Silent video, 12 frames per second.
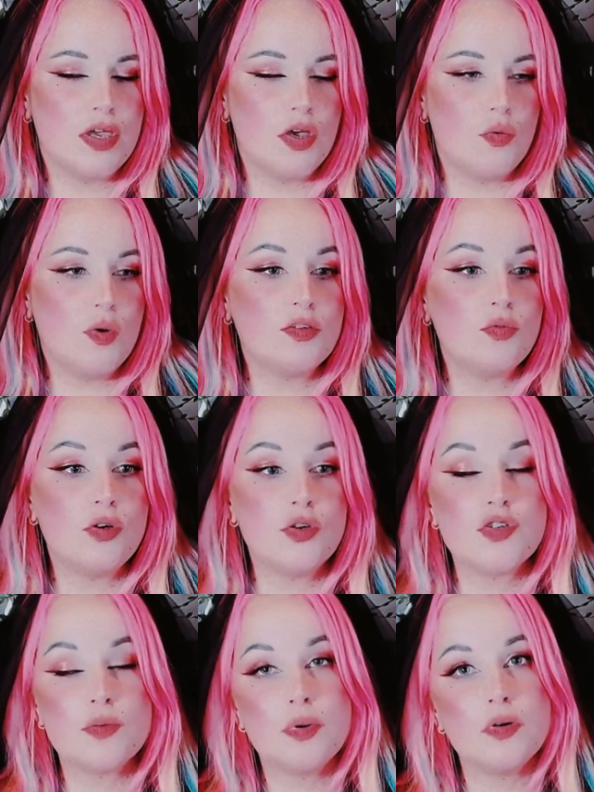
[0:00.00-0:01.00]
What were you
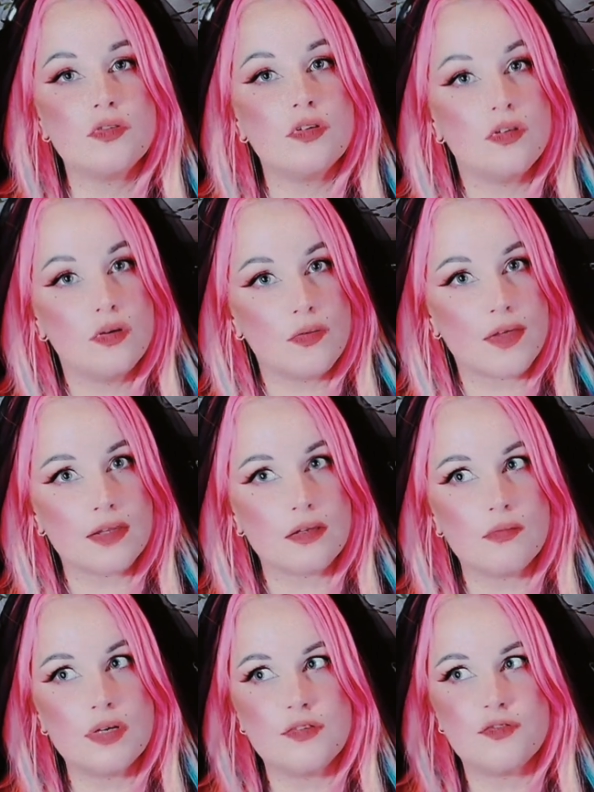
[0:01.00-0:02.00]
supposed to do then
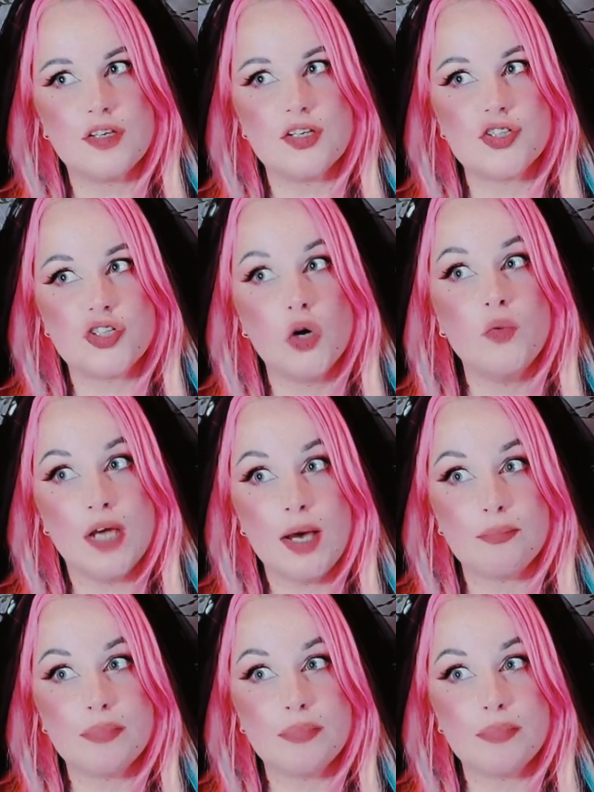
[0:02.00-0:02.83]
if they showed up?